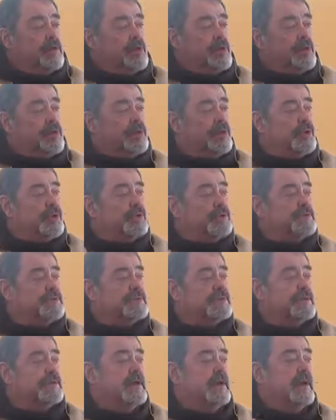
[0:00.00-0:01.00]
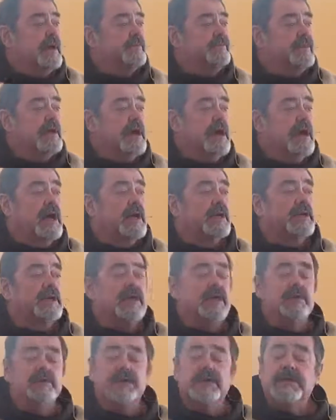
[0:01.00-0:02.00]
Words of God
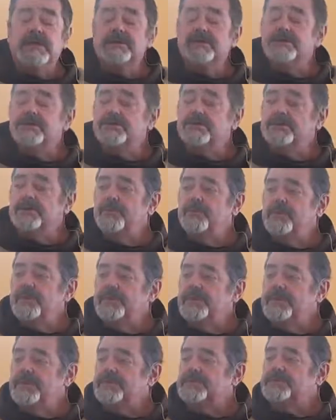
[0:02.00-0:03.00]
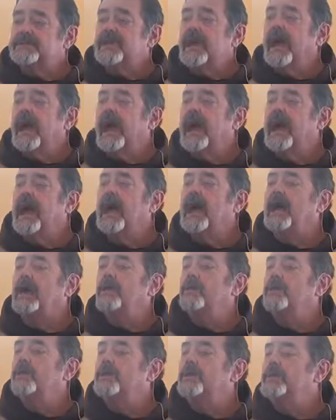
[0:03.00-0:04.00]
in relationship with us.
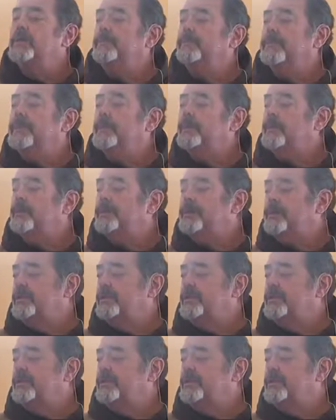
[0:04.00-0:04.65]
I will be with